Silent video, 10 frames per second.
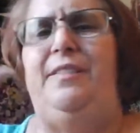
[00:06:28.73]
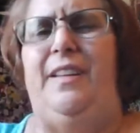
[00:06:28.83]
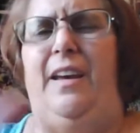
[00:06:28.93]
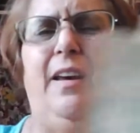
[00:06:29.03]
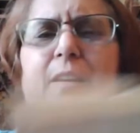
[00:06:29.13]

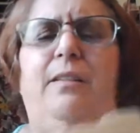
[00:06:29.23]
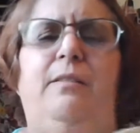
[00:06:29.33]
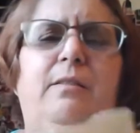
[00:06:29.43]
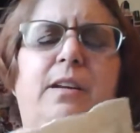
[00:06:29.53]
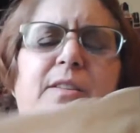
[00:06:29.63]
day
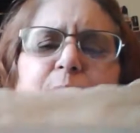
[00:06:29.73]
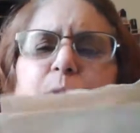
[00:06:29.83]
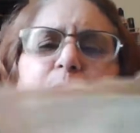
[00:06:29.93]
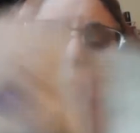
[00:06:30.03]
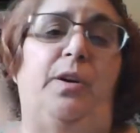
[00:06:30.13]
is what
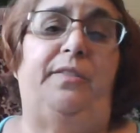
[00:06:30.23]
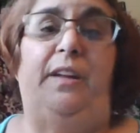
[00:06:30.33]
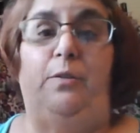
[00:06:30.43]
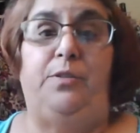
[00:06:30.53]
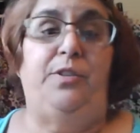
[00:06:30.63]
it works
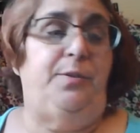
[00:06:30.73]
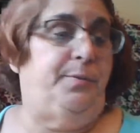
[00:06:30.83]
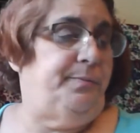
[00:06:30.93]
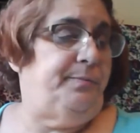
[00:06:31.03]
out to.